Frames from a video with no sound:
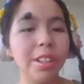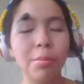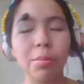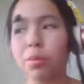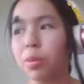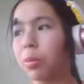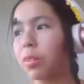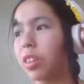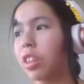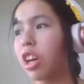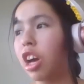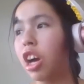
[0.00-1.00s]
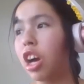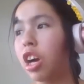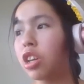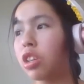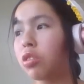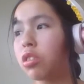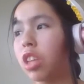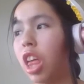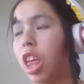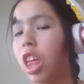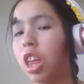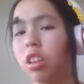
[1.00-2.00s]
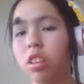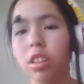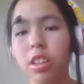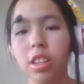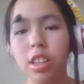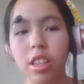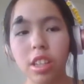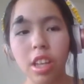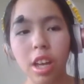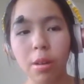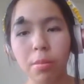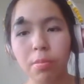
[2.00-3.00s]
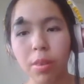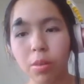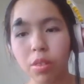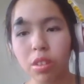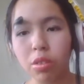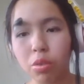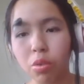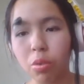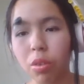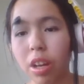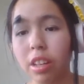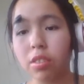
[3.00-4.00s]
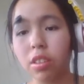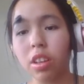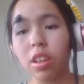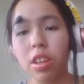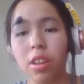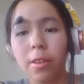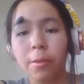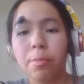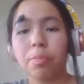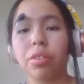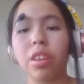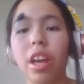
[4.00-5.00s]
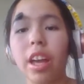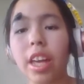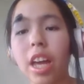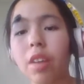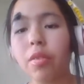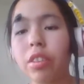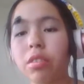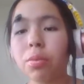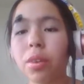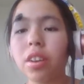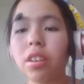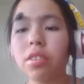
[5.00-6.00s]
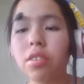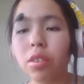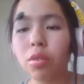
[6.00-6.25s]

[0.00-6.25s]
Most people think, oh, you said... Yeah, it's true. I suck. I have experienced the